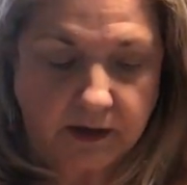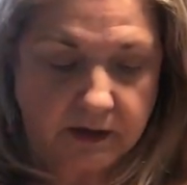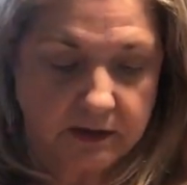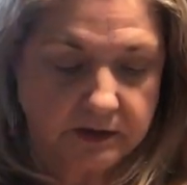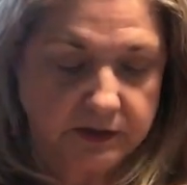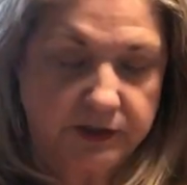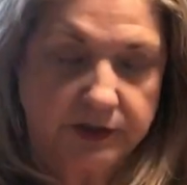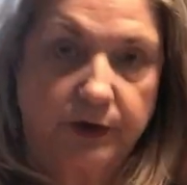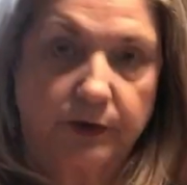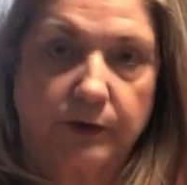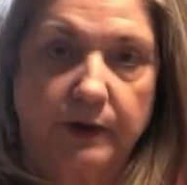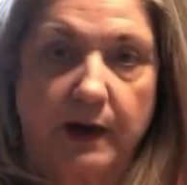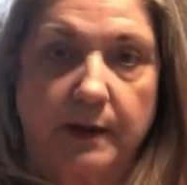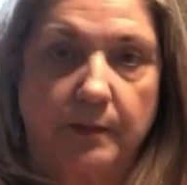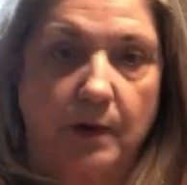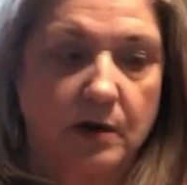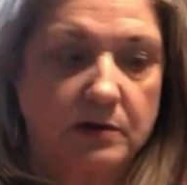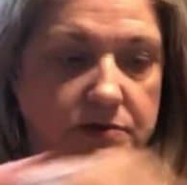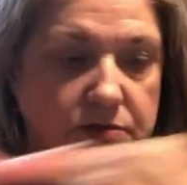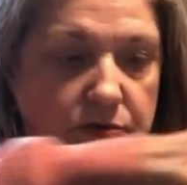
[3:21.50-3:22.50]
you know, and I'm
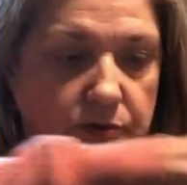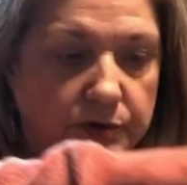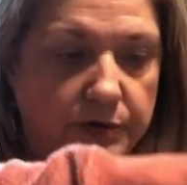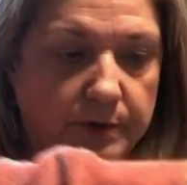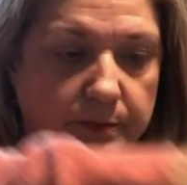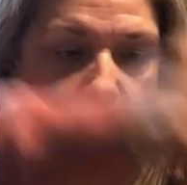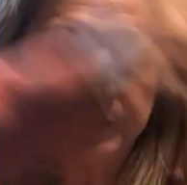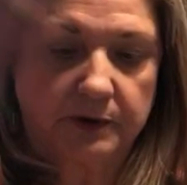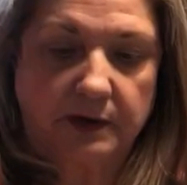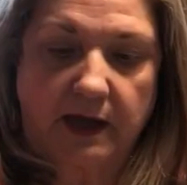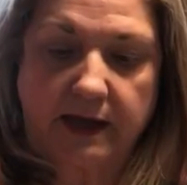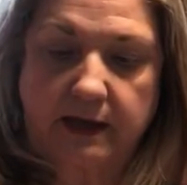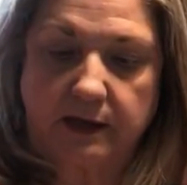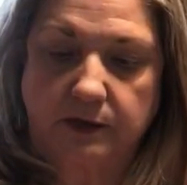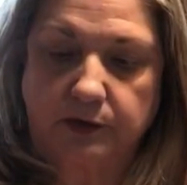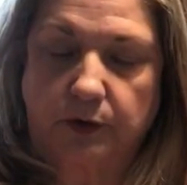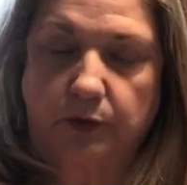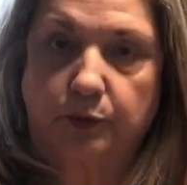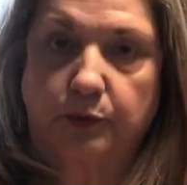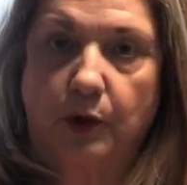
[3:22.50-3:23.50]
also going to put like a
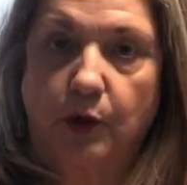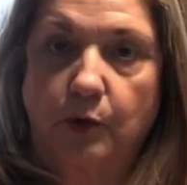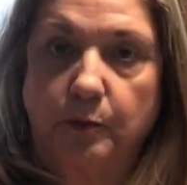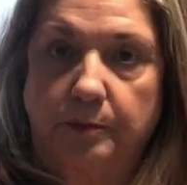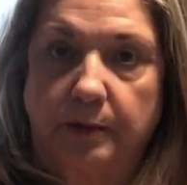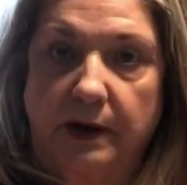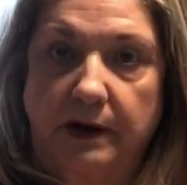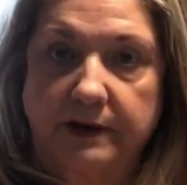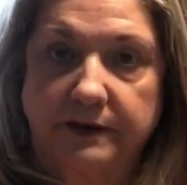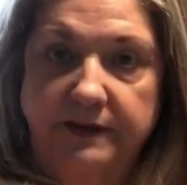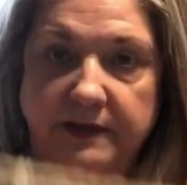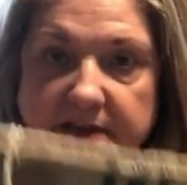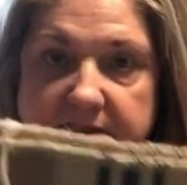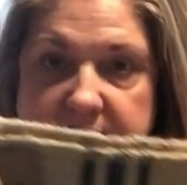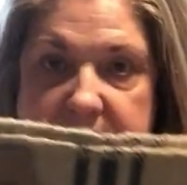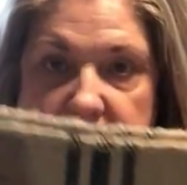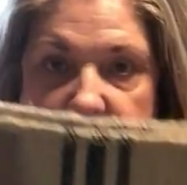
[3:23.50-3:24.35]
little rope on this